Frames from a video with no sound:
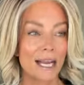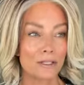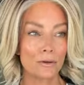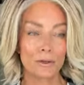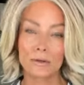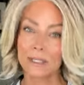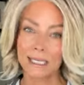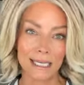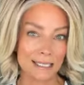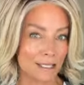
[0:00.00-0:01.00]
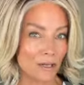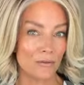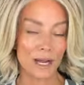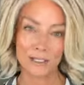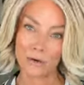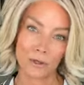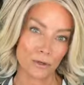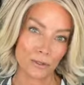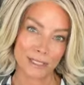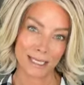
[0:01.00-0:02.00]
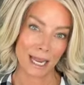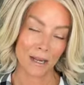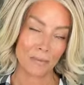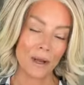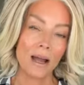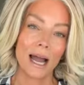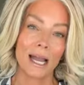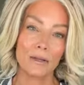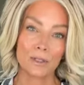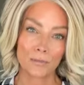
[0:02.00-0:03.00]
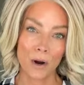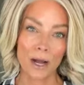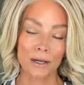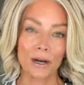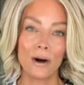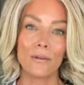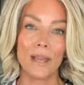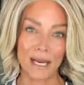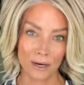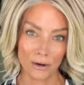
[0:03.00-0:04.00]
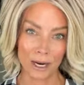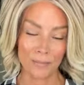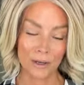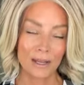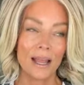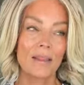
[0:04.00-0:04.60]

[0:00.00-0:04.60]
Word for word: I don't use adhesive, I don't use tape. I use a product called the hair grip.